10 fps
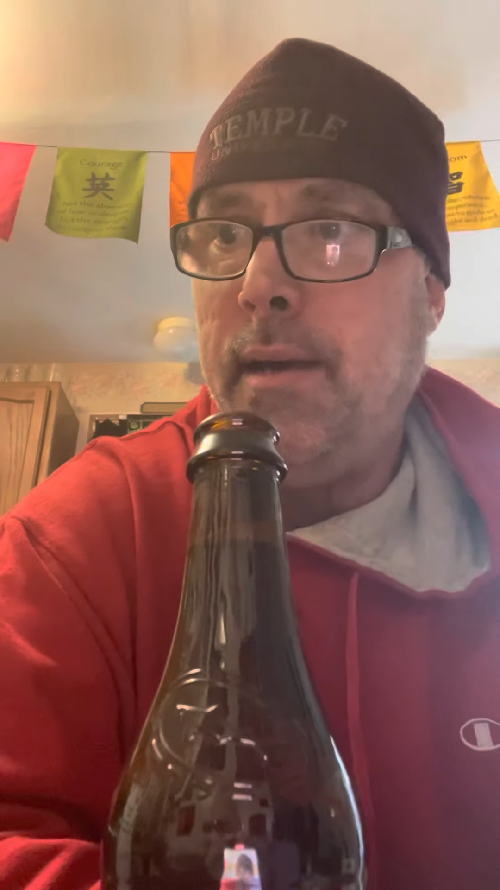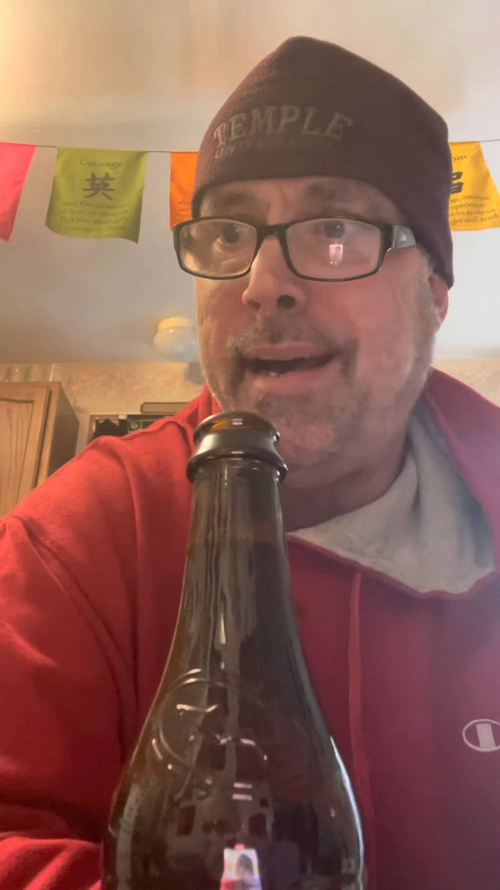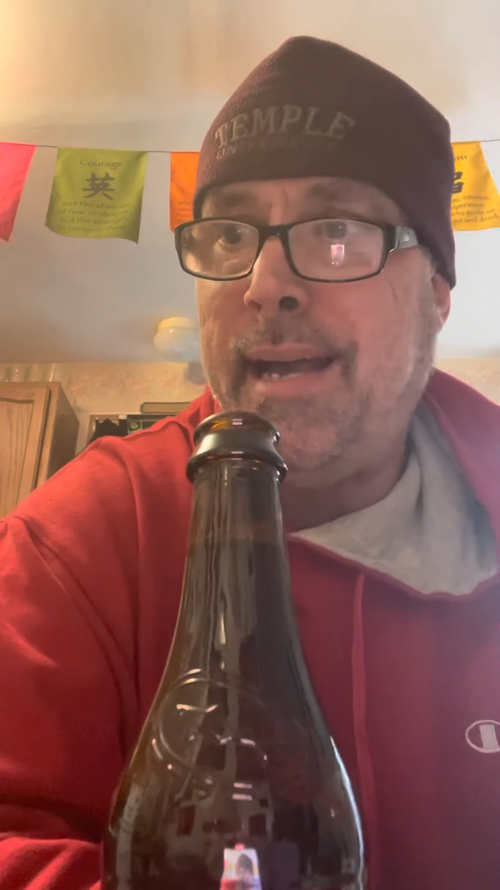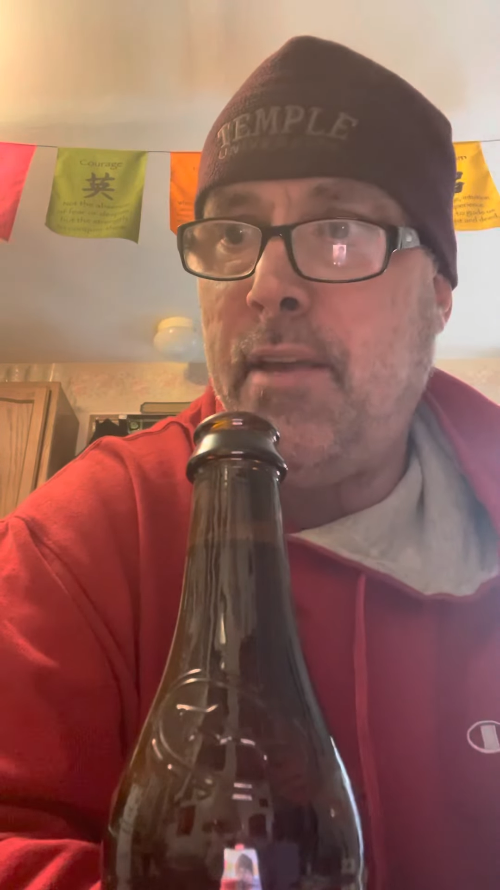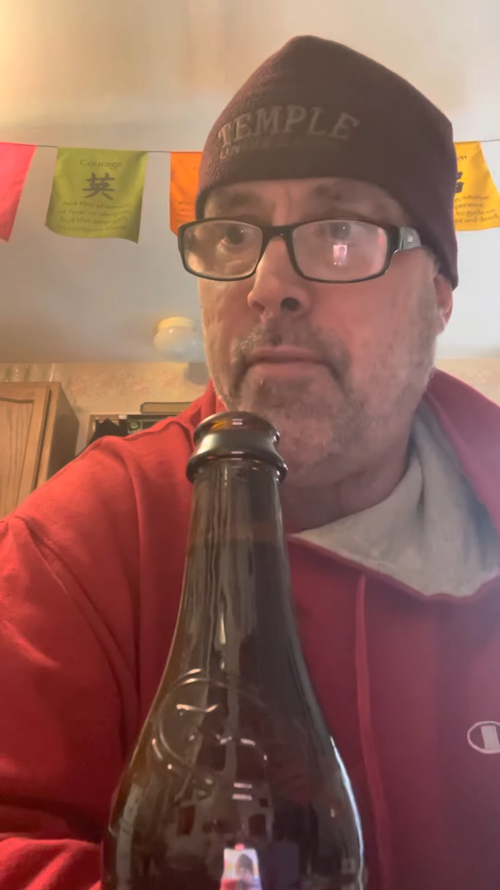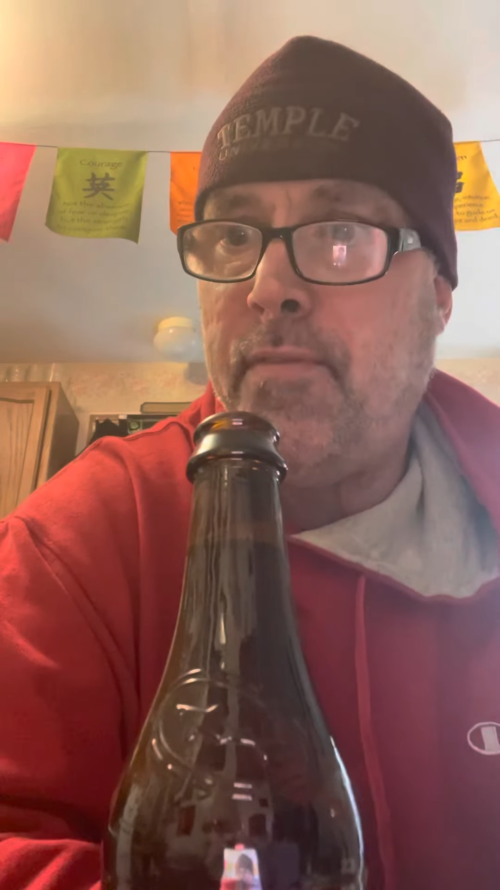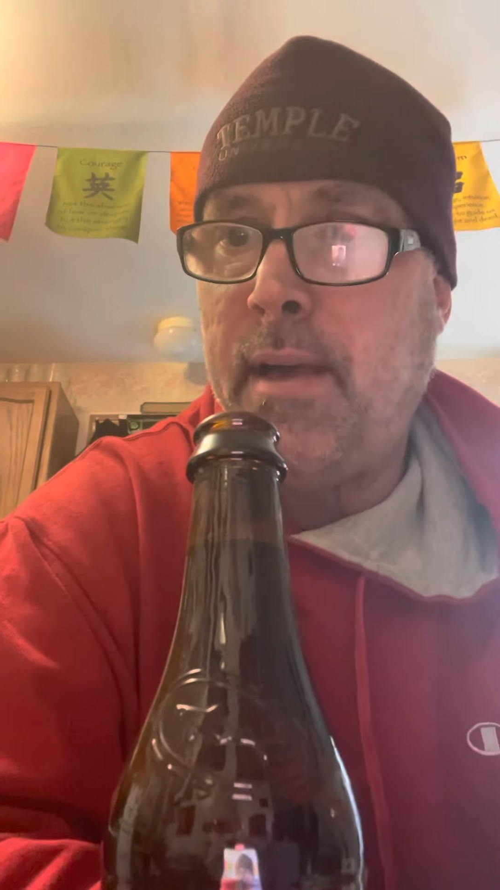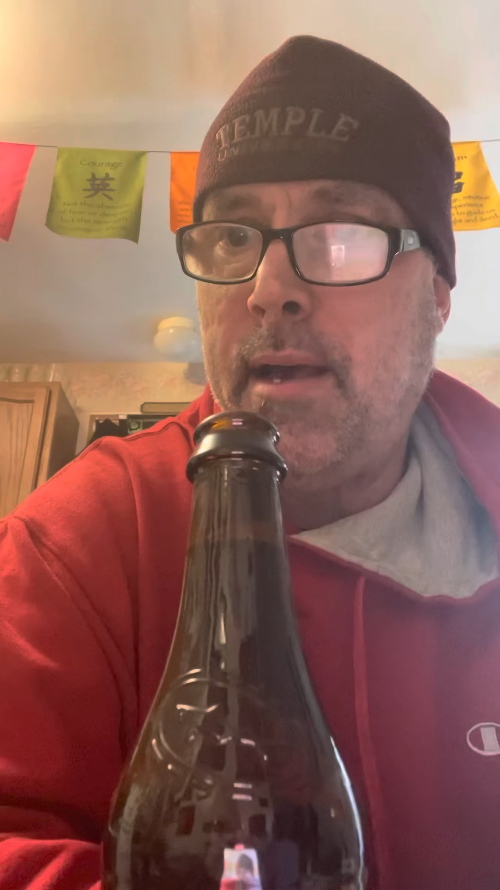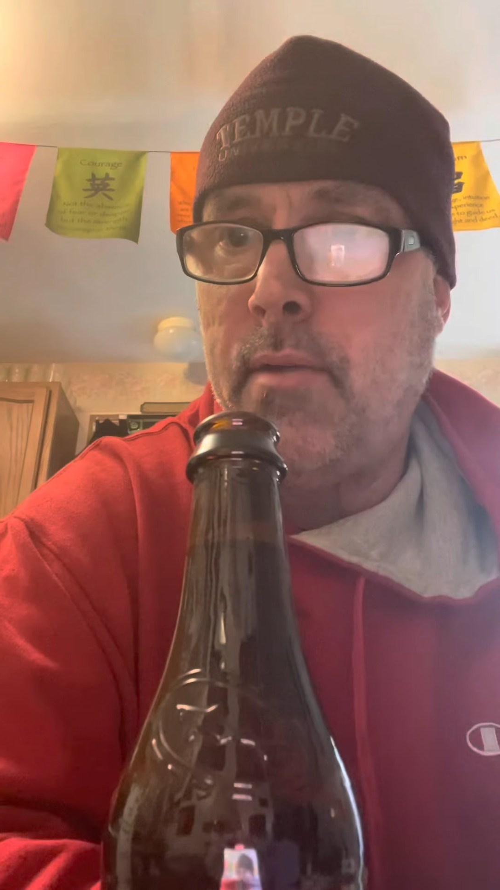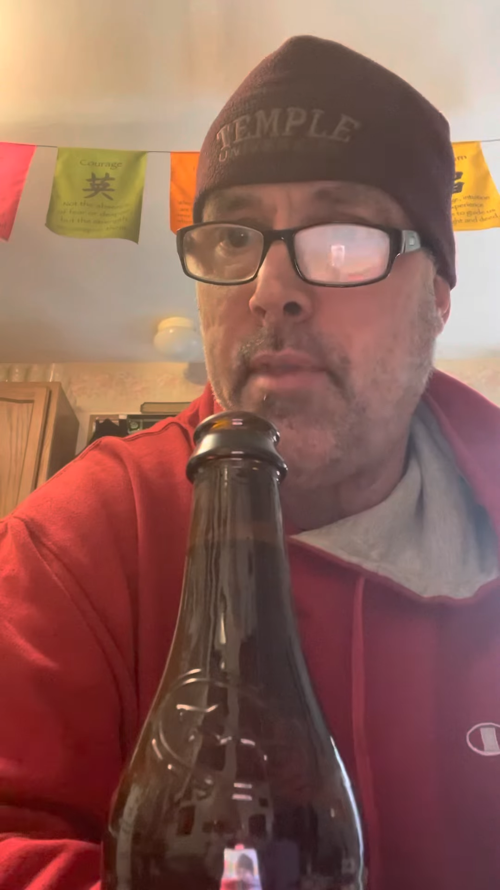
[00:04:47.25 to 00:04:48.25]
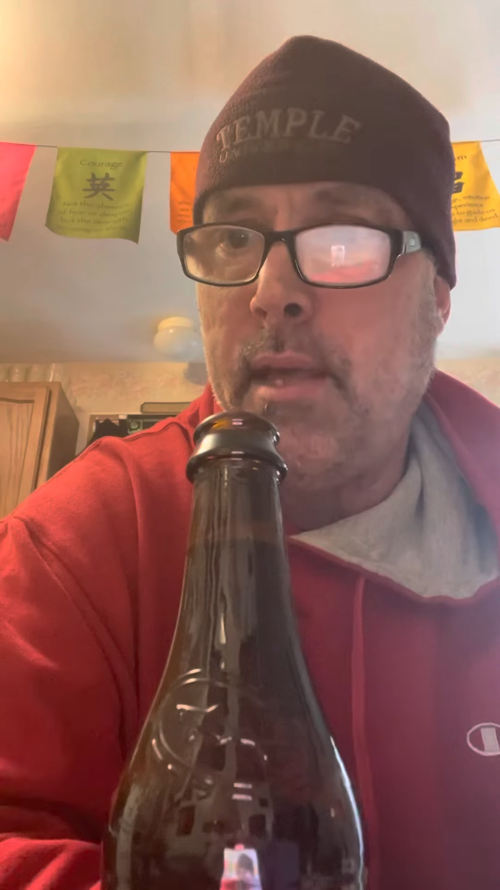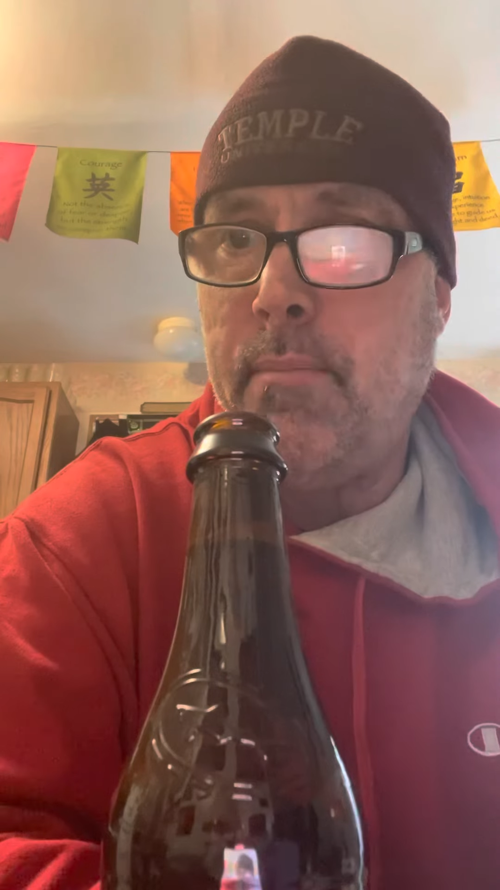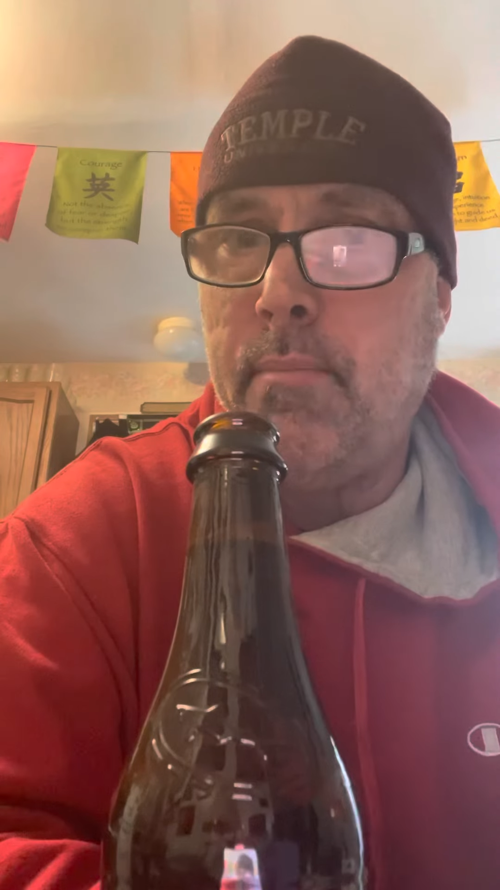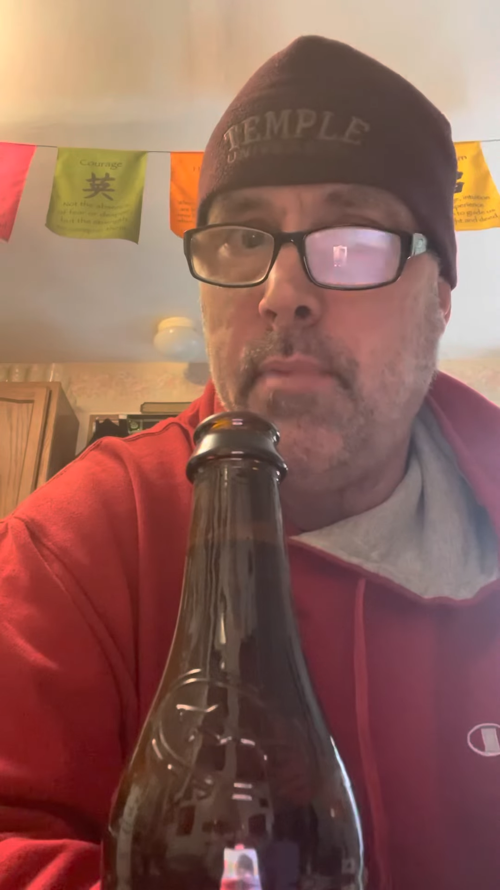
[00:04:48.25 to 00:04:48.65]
I have found that